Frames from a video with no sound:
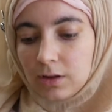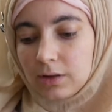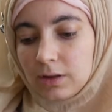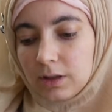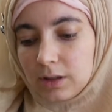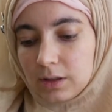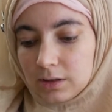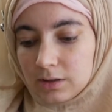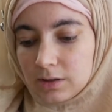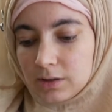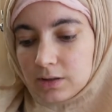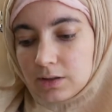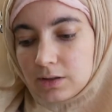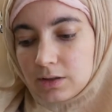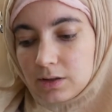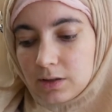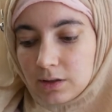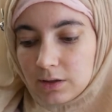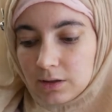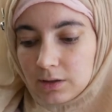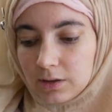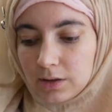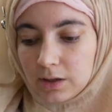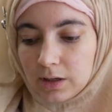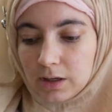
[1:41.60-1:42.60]
This
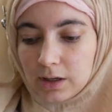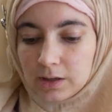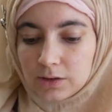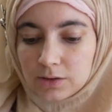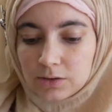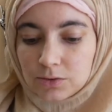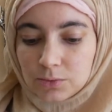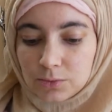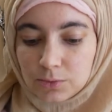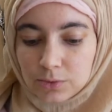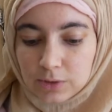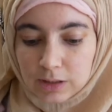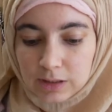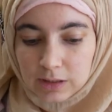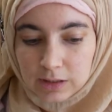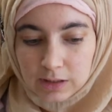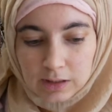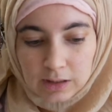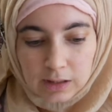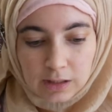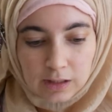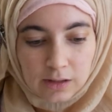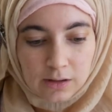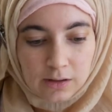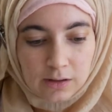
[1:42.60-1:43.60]
is
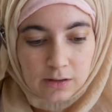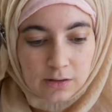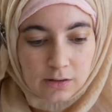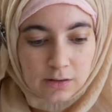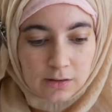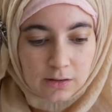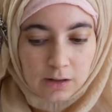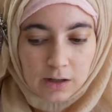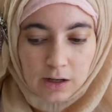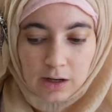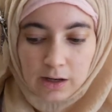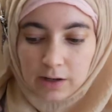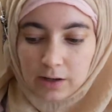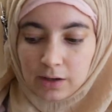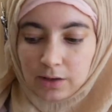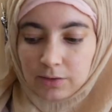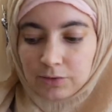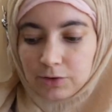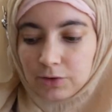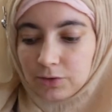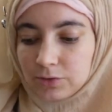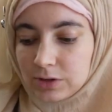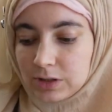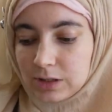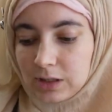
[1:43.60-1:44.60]
really,
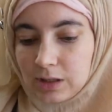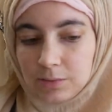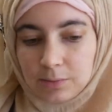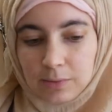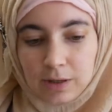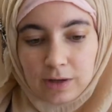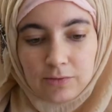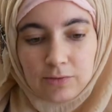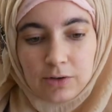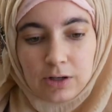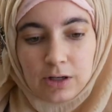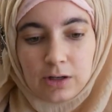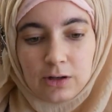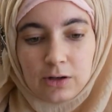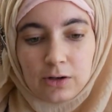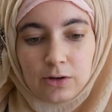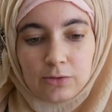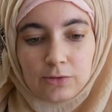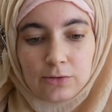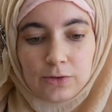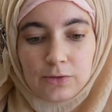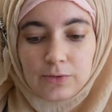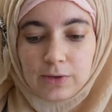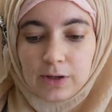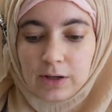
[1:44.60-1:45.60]
if you've seen my video
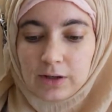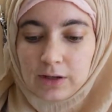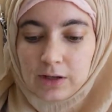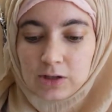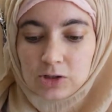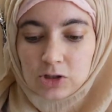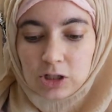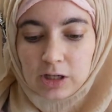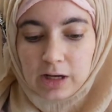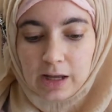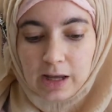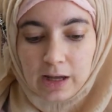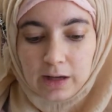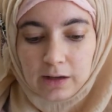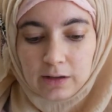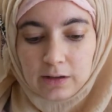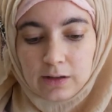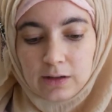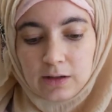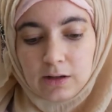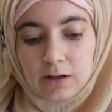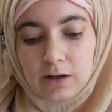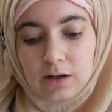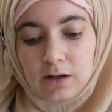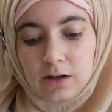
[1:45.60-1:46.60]
for Foundation A,
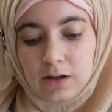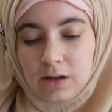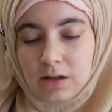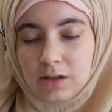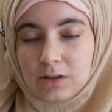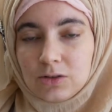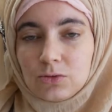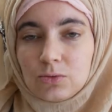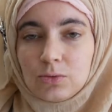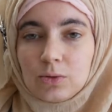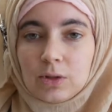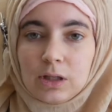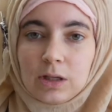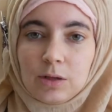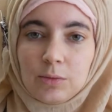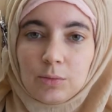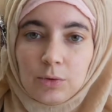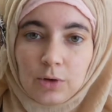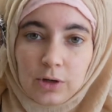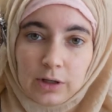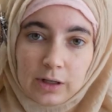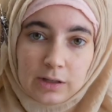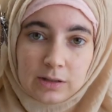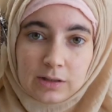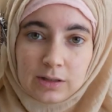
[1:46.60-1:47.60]
it's really
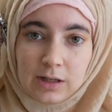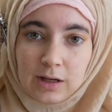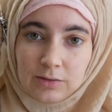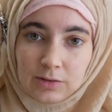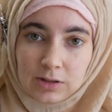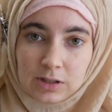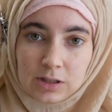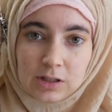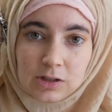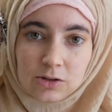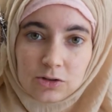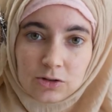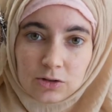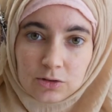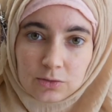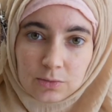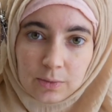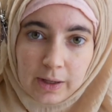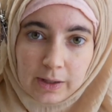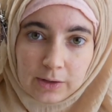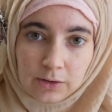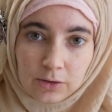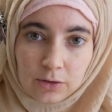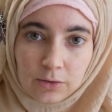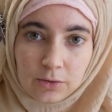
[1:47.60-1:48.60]
important to have the teacher's
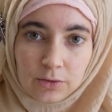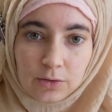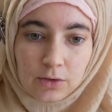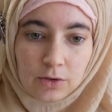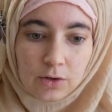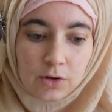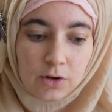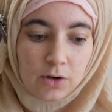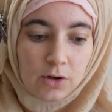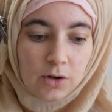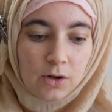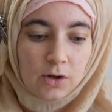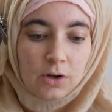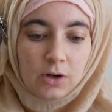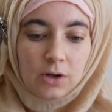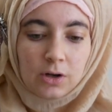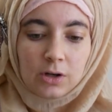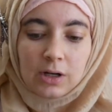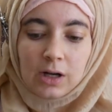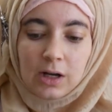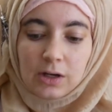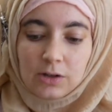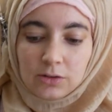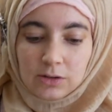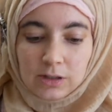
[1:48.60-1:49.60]
manual.
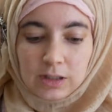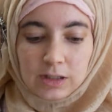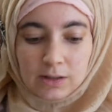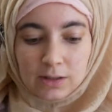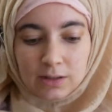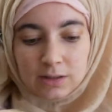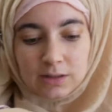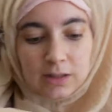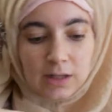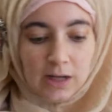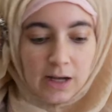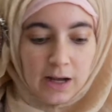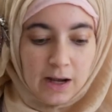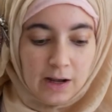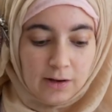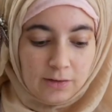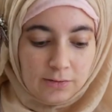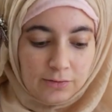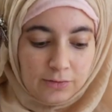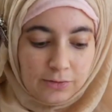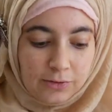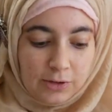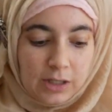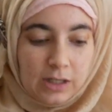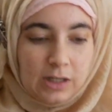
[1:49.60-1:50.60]
Not only does it have
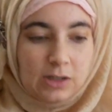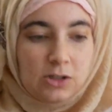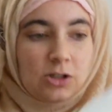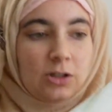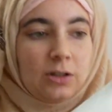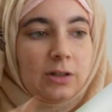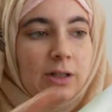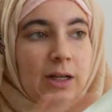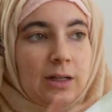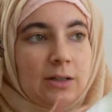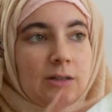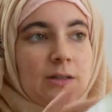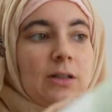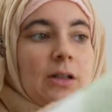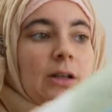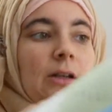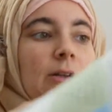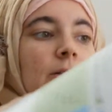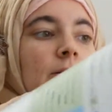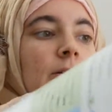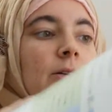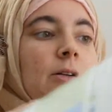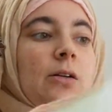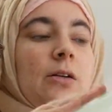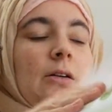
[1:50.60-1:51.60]
for each
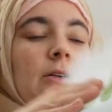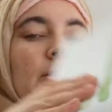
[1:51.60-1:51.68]
lesson